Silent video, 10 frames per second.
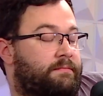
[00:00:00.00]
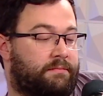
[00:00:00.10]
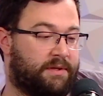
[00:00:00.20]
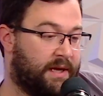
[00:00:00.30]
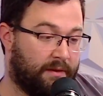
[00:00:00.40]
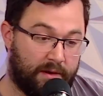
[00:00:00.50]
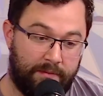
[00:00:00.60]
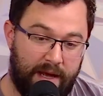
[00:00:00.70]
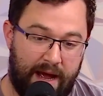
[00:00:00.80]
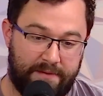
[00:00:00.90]
Killer,
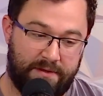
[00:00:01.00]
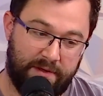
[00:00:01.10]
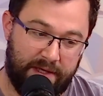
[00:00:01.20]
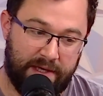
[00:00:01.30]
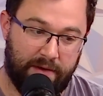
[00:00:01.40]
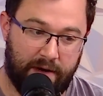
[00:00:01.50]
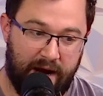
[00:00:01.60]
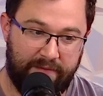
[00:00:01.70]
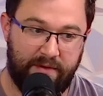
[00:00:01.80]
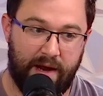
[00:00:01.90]
absolutely killer.
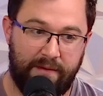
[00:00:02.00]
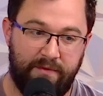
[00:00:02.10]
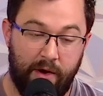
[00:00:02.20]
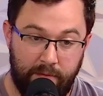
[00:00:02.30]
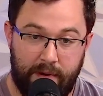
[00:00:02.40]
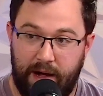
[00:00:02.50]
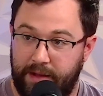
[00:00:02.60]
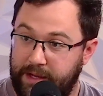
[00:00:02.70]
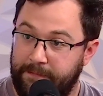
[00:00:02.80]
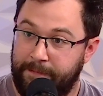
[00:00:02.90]
I've known
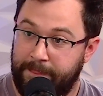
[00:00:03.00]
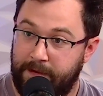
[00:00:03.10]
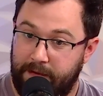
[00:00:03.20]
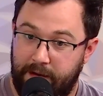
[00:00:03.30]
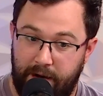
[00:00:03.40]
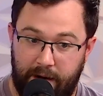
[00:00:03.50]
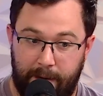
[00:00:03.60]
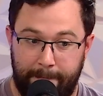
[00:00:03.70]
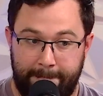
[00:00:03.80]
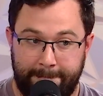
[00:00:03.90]
Molly,
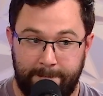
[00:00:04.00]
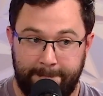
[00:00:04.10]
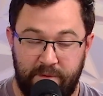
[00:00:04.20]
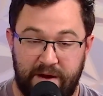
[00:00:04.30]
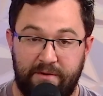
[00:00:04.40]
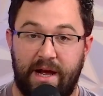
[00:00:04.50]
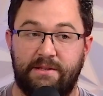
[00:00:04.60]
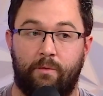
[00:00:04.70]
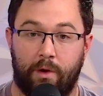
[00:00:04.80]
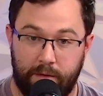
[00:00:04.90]
never got to
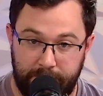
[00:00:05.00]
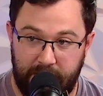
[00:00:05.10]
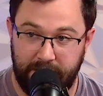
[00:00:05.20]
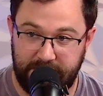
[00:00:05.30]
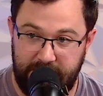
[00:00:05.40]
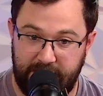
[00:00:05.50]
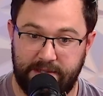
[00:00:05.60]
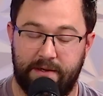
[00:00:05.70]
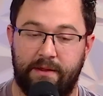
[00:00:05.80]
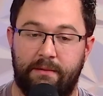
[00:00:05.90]
work with Molly as an
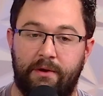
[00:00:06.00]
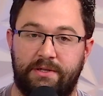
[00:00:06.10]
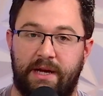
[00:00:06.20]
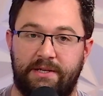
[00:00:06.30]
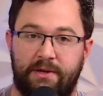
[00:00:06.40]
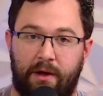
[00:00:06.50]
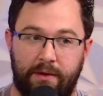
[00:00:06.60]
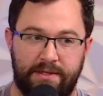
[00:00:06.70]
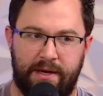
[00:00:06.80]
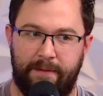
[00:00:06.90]
actor, and the most I saw
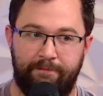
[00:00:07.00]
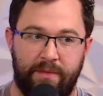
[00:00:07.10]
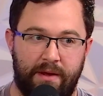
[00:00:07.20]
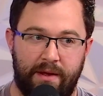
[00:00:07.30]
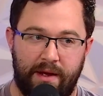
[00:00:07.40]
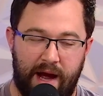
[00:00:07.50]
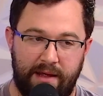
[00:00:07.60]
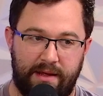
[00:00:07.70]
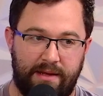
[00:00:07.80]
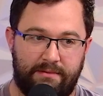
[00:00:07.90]
was
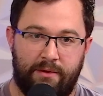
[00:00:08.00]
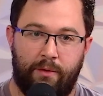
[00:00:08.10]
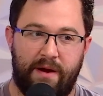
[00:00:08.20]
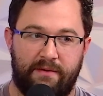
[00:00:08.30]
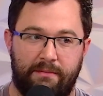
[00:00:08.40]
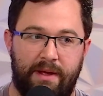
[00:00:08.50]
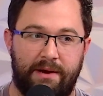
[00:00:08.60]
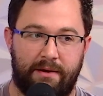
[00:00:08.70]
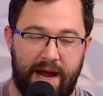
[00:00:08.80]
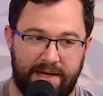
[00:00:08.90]
whoever made
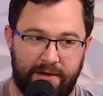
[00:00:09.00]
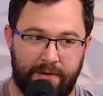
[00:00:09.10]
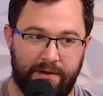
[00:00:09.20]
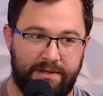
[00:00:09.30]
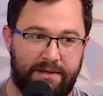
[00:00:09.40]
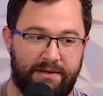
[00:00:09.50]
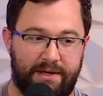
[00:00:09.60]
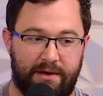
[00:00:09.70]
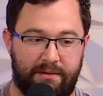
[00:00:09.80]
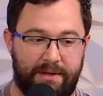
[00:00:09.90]
her acting reel did her
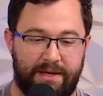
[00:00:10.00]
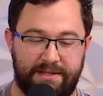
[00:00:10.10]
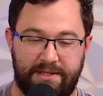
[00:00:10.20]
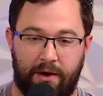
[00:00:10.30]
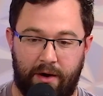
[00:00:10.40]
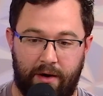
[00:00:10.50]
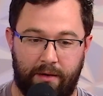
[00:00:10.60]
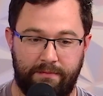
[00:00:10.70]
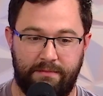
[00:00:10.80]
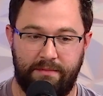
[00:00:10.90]
dirty, because it's
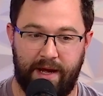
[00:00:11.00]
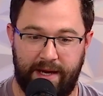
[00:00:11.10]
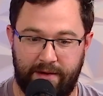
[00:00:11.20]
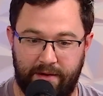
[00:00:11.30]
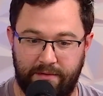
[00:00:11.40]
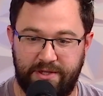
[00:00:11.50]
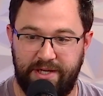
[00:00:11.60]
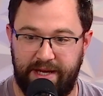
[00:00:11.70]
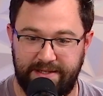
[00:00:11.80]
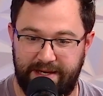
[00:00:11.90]
all like her
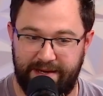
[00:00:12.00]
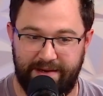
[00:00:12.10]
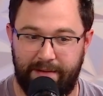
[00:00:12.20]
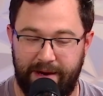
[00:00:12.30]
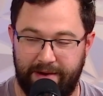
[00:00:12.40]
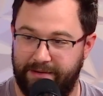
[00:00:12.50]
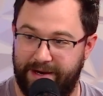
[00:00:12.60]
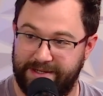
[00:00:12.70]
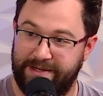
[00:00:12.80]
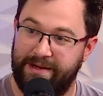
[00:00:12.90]
scenes in American
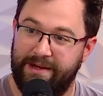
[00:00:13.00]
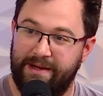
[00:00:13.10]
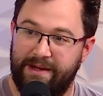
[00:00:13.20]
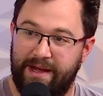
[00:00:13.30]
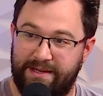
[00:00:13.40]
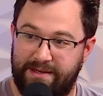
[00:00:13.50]
Rust. It